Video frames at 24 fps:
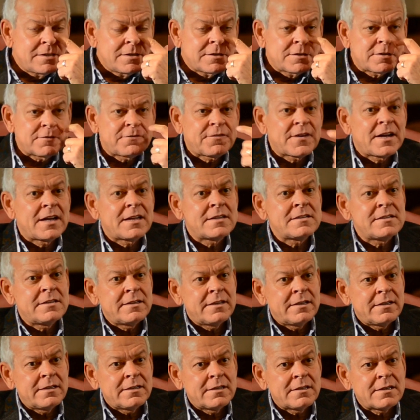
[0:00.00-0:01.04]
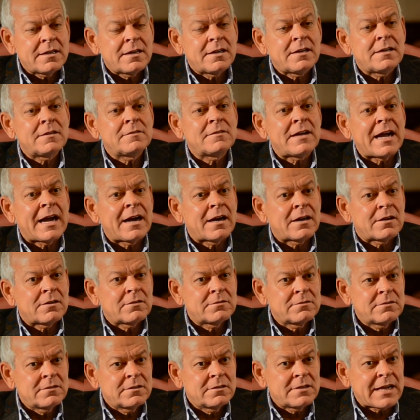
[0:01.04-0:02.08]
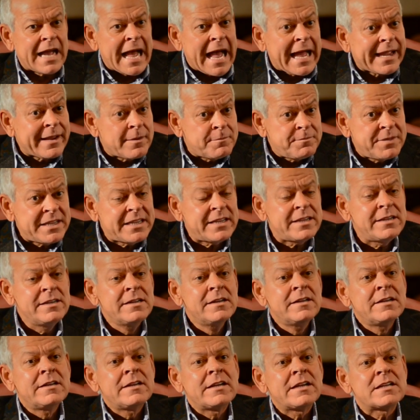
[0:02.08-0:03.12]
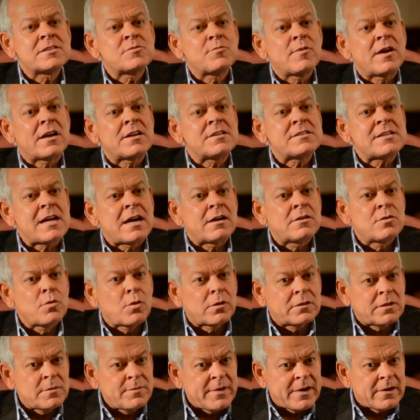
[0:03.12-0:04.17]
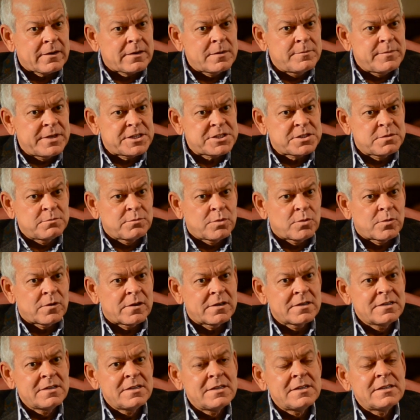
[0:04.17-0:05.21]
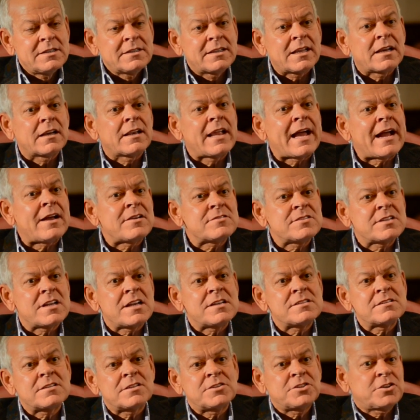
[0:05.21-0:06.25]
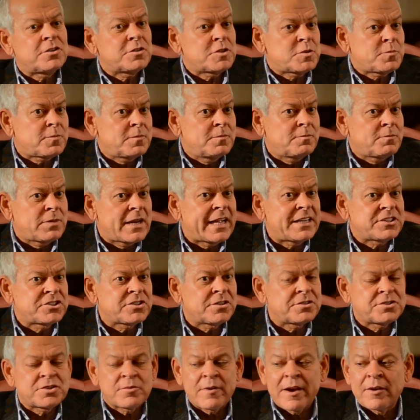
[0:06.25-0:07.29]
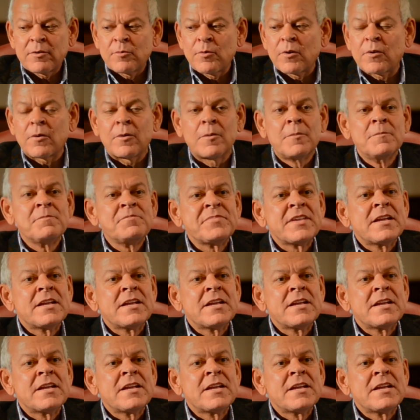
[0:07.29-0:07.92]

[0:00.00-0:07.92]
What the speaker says: to fund our IMB as well as our North American Mission Board that allows us to plant churches around the world.